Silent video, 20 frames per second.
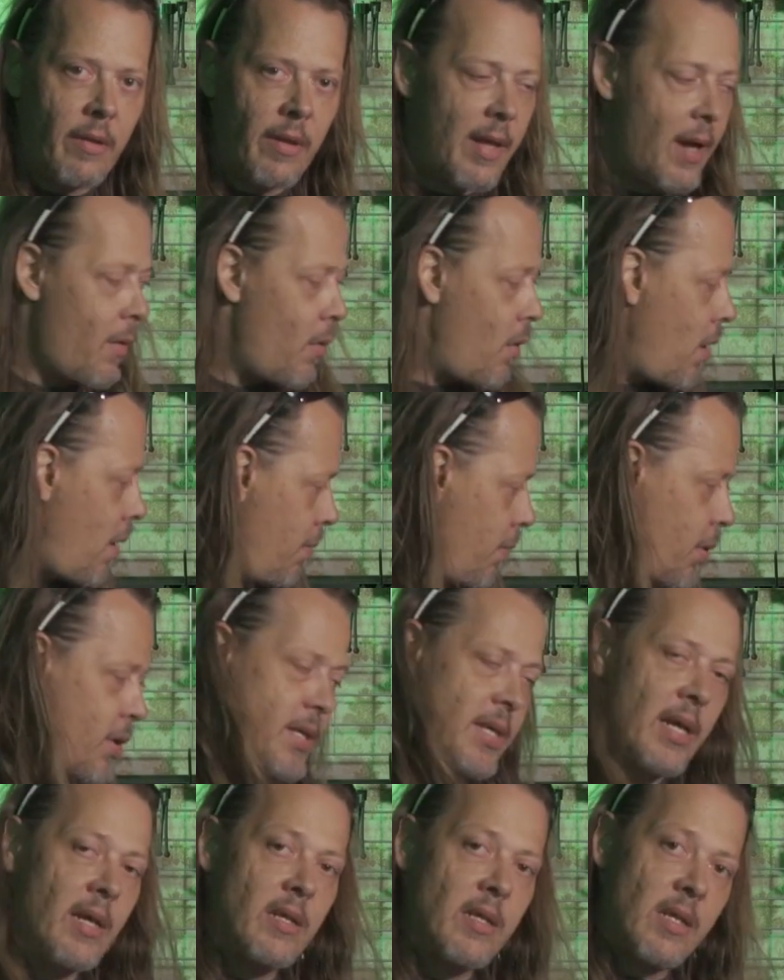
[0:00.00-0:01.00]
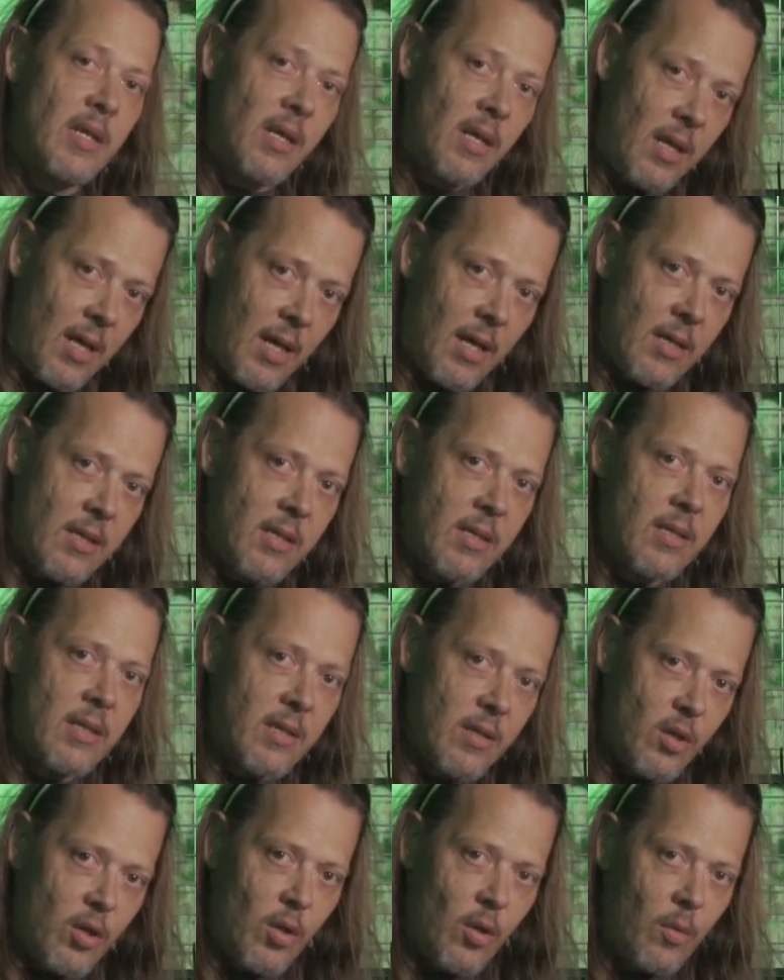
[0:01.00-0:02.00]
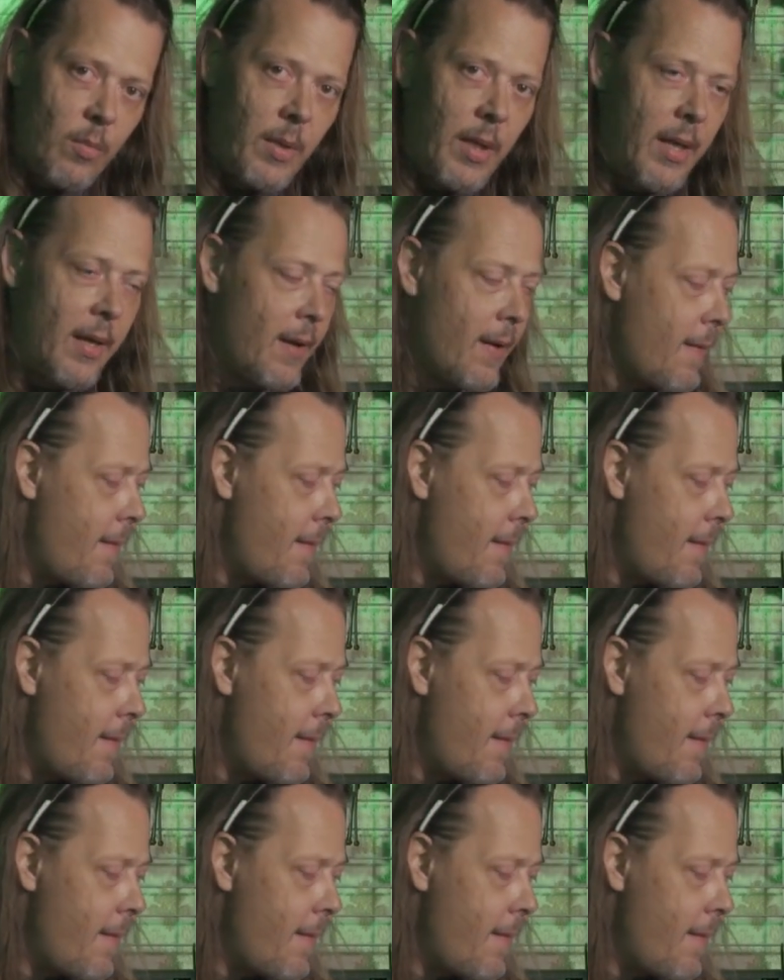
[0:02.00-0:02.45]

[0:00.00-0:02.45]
that represents yes to me?